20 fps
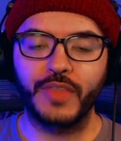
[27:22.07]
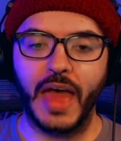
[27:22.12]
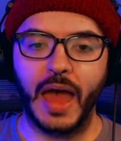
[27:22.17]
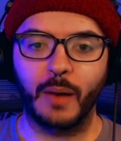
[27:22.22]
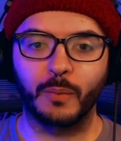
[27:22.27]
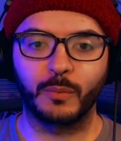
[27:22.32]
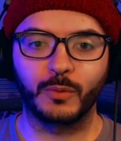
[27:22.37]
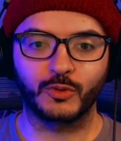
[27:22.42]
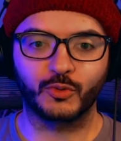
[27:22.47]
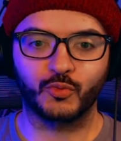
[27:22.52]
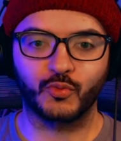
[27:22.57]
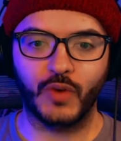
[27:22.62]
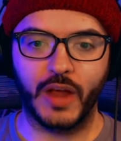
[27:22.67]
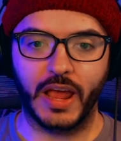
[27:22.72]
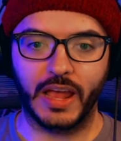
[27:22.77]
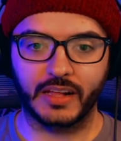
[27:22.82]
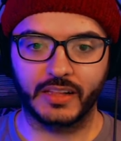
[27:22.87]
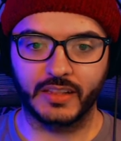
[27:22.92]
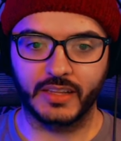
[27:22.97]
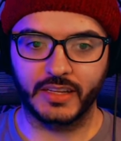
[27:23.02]
that was
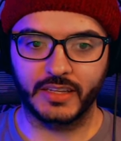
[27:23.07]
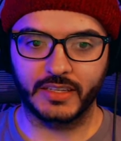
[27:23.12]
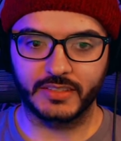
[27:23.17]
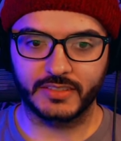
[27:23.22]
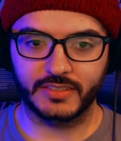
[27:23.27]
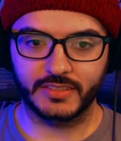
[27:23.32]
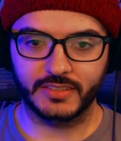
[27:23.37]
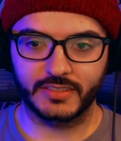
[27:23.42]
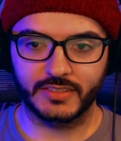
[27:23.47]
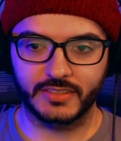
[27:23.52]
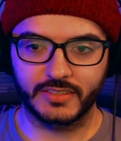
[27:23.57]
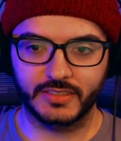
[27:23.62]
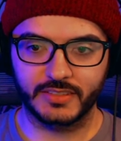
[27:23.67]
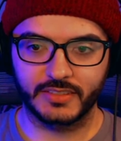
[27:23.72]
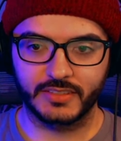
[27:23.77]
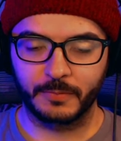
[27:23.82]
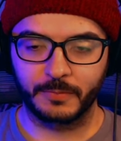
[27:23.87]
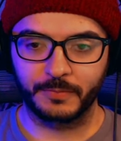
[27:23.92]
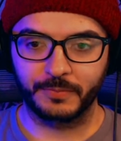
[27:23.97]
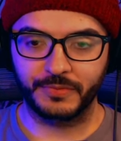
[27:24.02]
reckless.
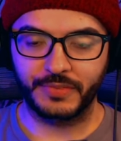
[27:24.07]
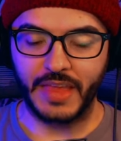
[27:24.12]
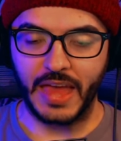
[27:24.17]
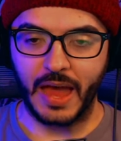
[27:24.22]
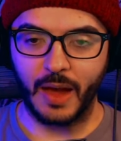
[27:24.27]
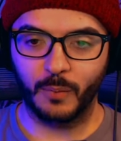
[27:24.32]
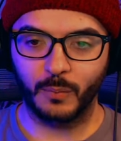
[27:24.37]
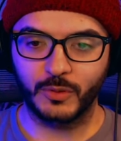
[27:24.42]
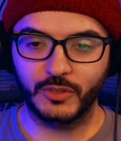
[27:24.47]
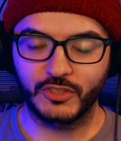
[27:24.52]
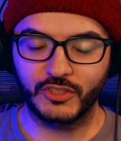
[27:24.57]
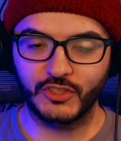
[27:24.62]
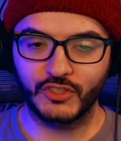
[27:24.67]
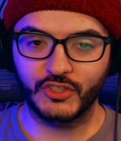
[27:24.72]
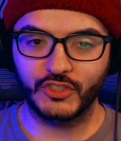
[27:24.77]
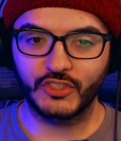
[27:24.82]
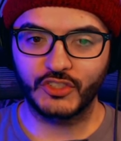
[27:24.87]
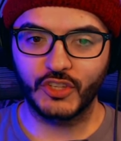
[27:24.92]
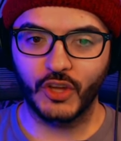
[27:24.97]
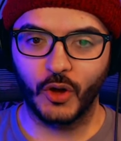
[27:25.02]
That was
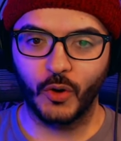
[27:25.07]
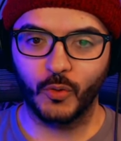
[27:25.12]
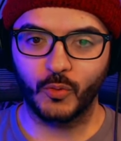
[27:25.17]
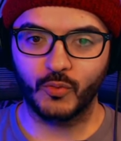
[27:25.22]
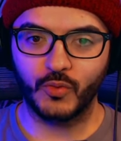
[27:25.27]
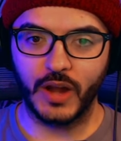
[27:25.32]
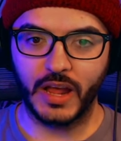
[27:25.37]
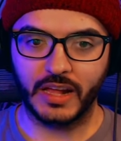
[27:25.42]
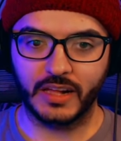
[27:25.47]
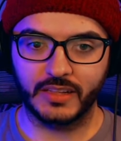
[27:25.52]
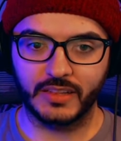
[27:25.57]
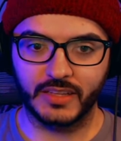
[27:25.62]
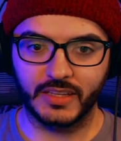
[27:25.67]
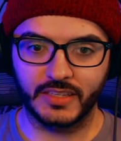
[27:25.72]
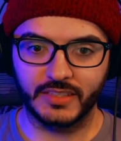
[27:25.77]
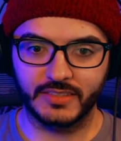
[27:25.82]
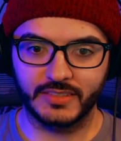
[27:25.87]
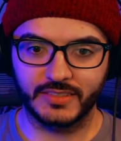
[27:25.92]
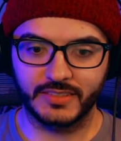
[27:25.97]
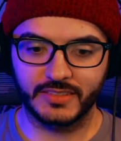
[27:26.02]
so
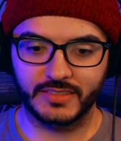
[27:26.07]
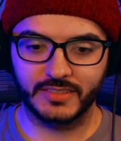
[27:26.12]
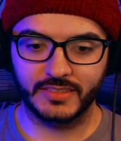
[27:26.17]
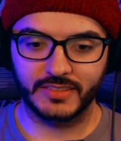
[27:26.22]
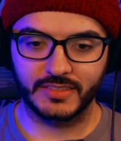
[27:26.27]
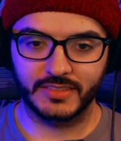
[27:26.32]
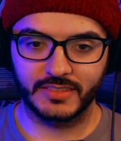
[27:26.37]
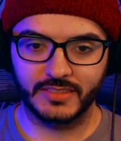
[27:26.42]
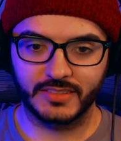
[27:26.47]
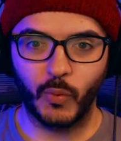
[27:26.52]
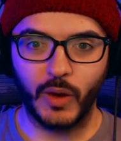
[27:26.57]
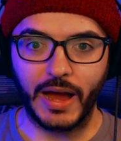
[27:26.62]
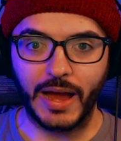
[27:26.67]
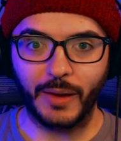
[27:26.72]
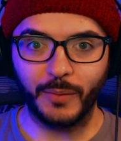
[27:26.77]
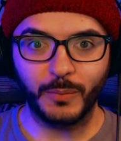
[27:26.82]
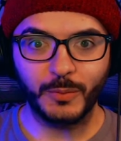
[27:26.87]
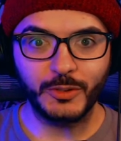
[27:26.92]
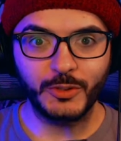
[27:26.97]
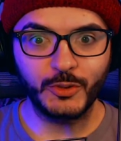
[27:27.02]
reckless.
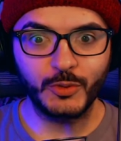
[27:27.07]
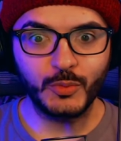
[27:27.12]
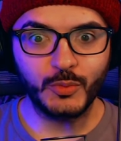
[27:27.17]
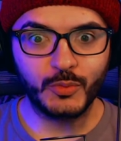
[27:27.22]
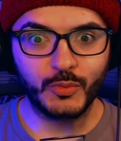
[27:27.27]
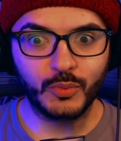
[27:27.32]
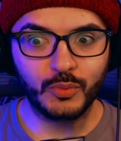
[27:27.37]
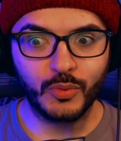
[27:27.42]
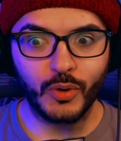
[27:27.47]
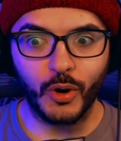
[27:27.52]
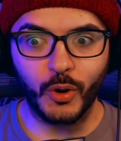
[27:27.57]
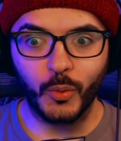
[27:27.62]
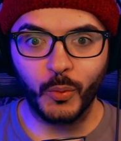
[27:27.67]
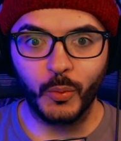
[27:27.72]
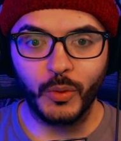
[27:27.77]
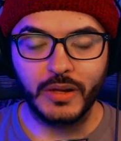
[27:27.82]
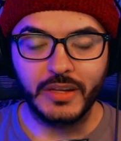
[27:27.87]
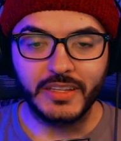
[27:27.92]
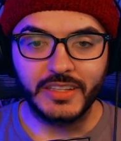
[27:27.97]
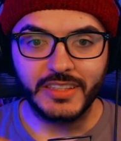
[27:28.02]
How would you
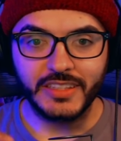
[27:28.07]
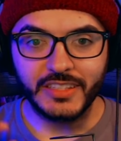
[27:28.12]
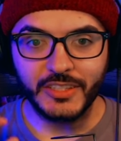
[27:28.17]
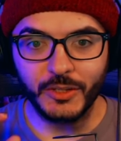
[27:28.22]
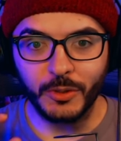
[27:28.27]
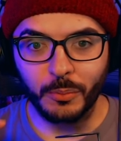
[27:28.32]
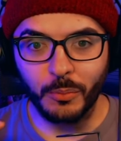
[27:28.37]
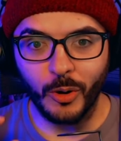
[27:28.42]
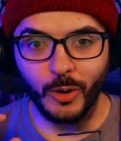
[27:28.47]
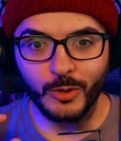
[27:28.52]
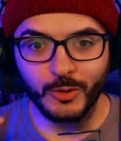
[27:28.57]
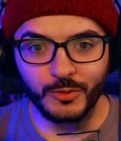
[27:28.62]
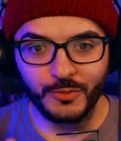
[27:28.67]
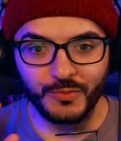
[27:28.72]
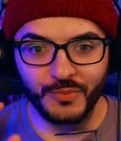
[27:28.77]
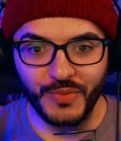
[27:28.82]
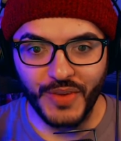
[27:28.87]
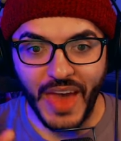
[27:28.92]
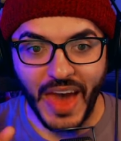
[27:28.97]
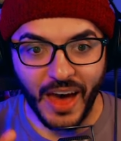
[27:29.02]
throw your most
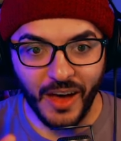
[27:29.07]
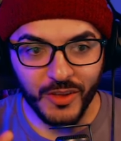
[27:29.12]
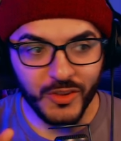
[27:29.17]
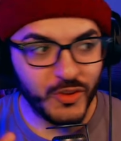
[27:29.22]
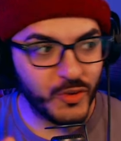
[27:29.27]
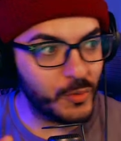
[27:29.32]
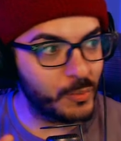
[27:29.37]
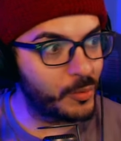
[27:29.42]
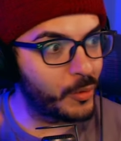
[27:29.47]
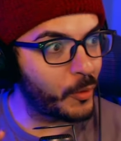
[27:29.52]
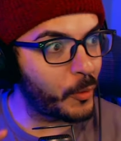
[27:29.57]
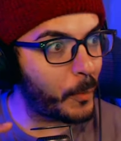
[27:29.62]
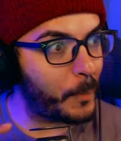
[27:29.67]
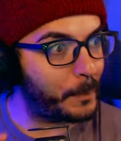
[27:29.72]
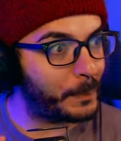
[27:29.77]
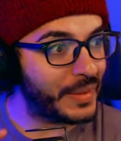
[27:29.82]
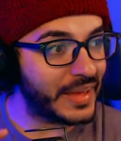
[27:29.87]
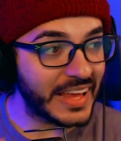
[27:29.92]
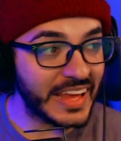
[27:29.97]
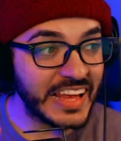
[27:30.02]
valuable
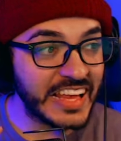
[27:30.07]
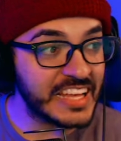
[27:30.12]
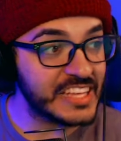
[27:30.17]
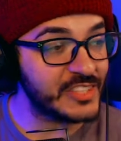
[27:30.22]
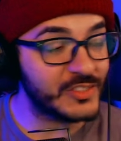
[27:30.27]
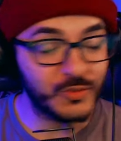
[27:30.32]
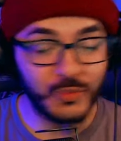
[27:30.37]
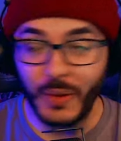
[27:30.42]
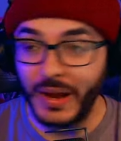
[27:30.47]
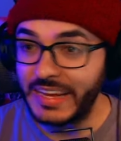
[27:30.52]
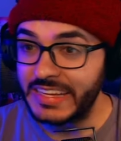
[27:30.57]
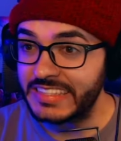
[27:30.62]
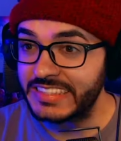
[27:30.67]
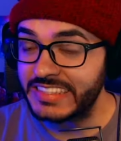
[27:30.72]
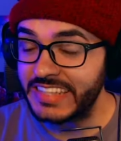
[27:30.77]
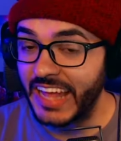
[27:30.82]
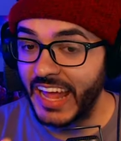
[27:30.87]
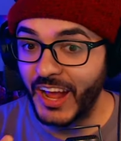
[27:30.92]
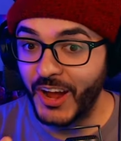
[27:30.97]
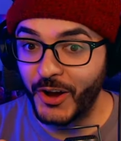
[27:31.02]
piece right
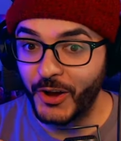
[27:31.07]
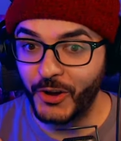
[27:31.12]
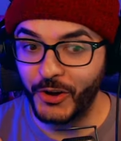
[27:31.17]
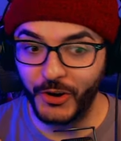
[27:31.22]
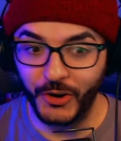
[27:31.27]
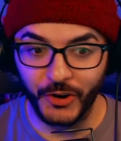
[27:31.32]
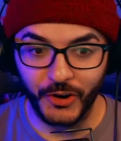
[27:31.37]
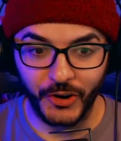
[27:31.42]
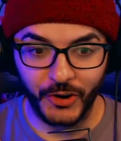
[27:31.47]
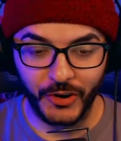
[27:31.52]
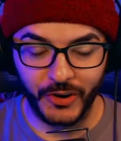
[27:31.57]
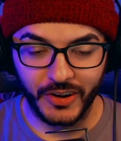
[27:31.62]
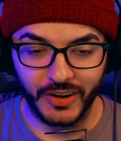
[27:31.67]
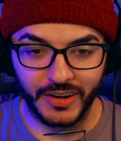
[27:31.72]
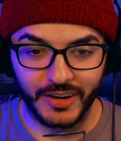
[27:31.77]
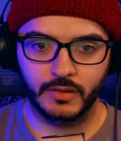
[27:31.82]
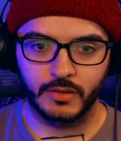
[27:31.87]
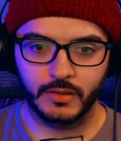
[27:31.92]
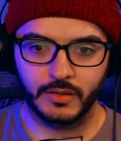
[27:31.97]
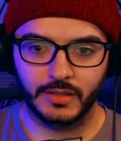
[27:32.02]
there.
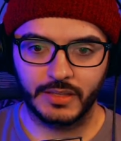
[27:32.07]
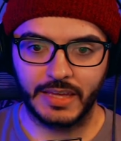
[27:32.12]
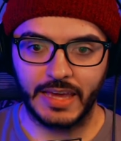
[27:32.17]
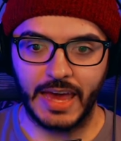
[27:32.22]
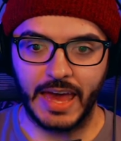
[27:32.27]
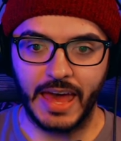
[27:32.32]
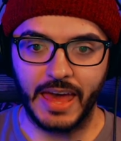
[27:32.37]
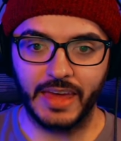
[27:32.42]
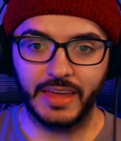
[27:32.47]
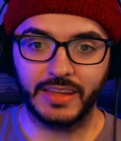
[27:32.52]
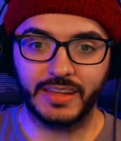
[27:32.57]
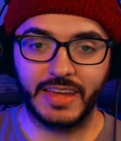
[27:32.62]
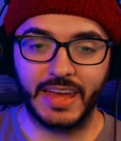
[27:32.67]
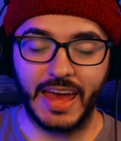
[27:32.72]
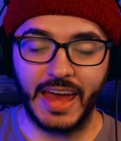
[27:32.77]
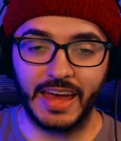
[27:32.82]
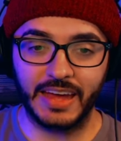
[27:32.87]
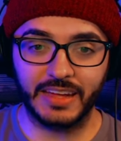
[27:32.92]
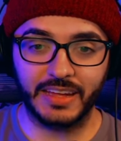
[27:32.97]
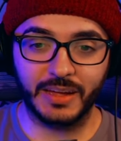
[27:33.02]
Cat,
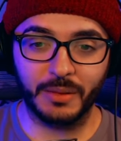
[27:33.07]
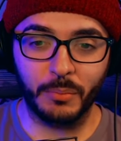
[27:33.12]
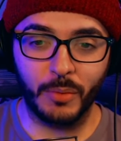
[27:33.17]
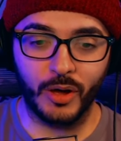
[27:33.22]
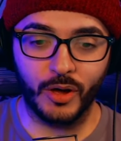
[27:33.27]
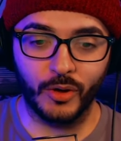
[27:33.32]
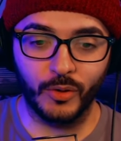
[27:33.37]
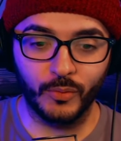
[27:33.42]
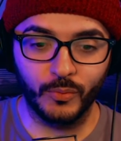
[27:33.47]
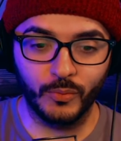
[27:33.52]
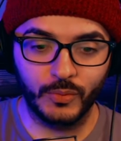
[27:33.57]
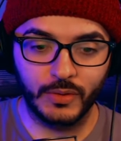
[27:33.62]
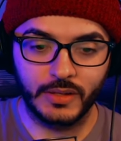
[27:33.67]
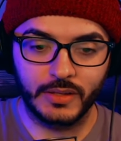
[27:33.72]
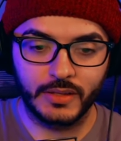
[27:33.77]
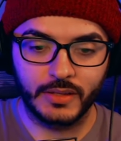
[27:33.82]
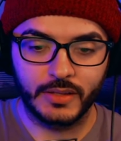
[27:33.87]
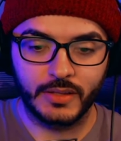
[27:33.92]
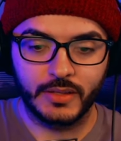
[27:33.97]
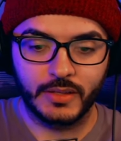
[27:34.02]
cat, come on.
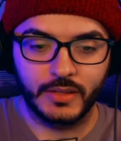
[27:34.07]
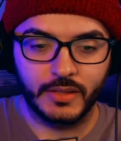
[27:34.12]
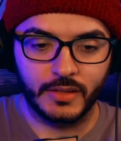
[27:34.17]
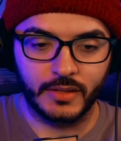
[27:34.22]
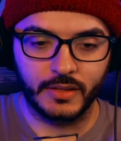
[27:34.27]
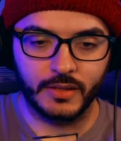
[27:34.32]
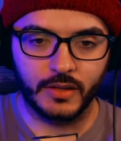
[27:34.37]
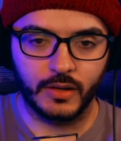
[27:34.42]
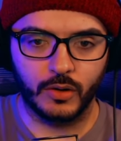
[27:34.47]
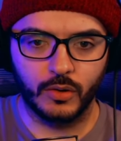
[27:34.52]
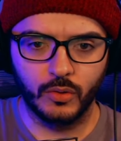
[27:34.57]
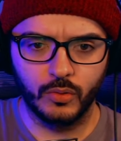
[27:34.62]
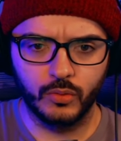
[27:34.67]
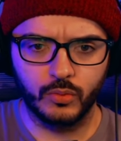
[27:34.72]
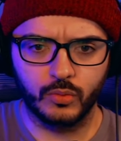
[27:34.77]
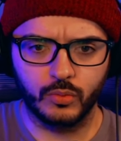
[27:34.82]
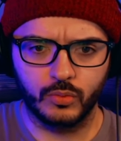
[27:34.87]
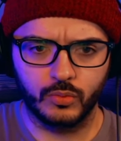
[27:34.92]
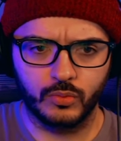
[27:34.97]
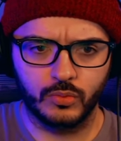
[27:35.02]

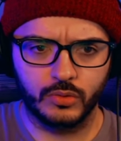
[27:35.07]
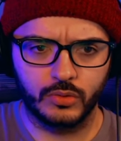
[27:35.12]
Ooh.